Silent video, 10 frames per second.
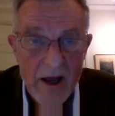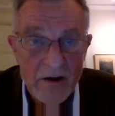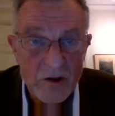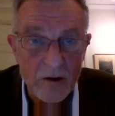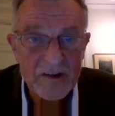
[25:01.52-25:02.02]

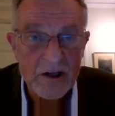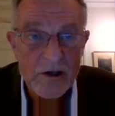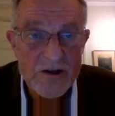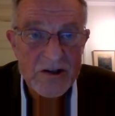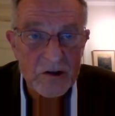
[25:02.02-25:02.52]
doctors'
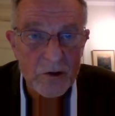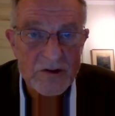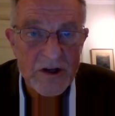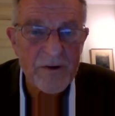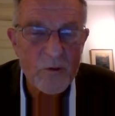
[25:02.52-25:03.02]
collusion and
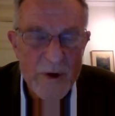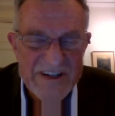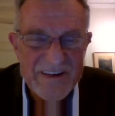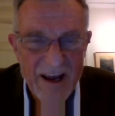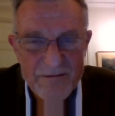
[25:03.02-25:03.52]
torture, for
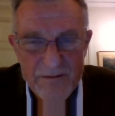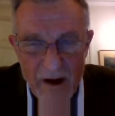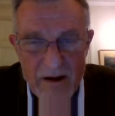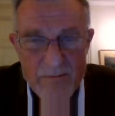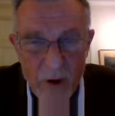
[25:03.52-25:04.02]
which that
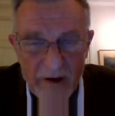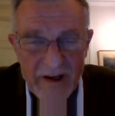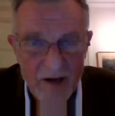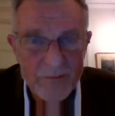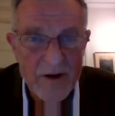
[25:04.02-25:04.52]
very body
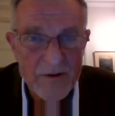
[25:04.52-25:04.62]
had been